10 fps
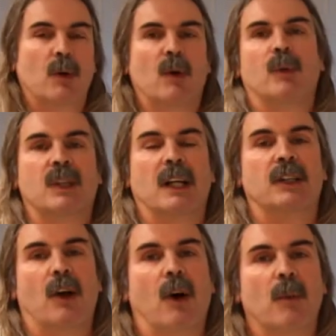will
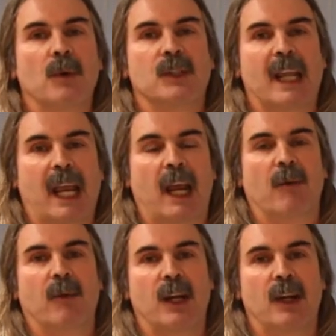touch almost
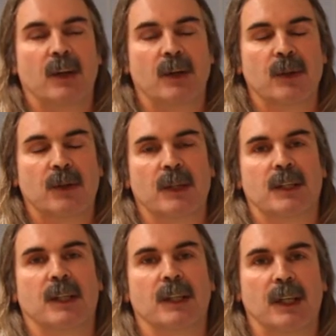every
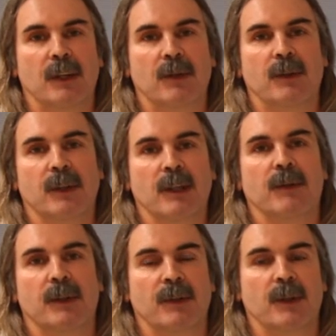nutrition that you
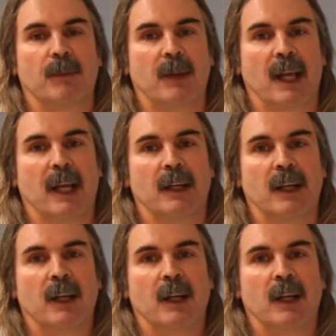deliver to the plant.